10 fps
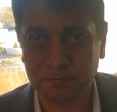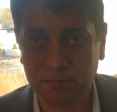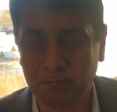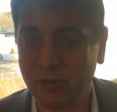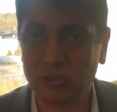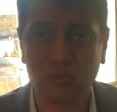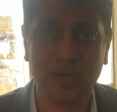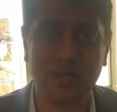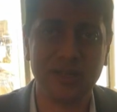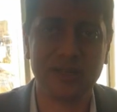breath
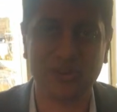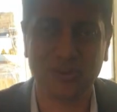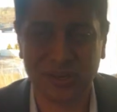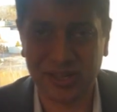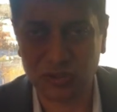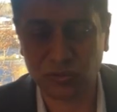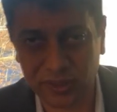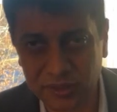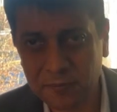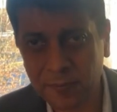well and your health
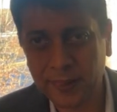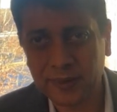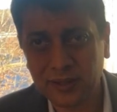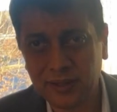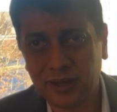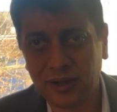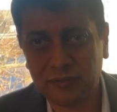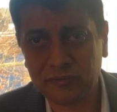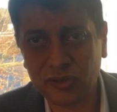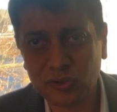well.
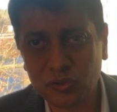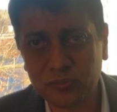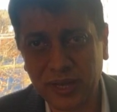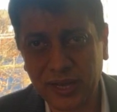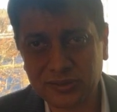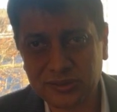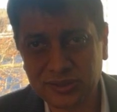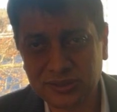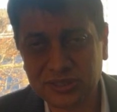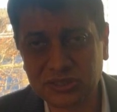VO2 max
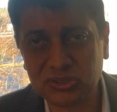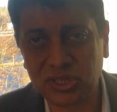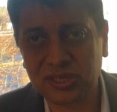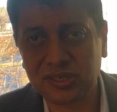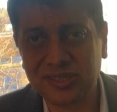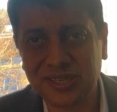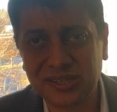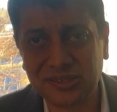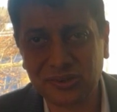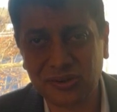is a direct
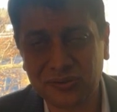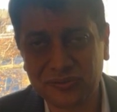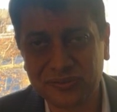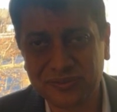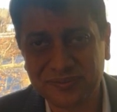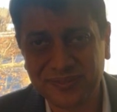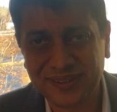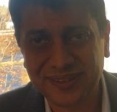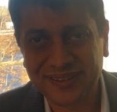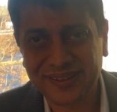indicator of
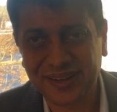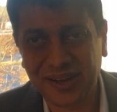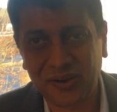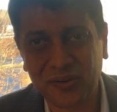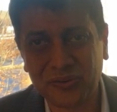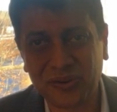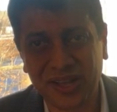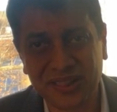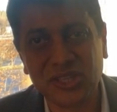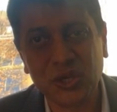how
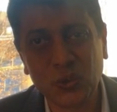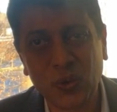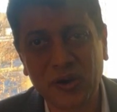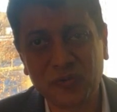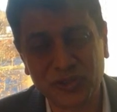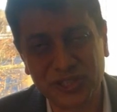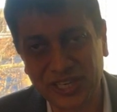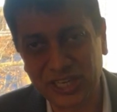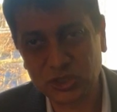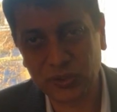healthy you are for the
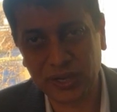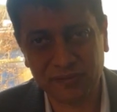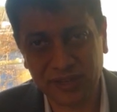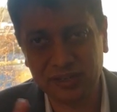age you have. There are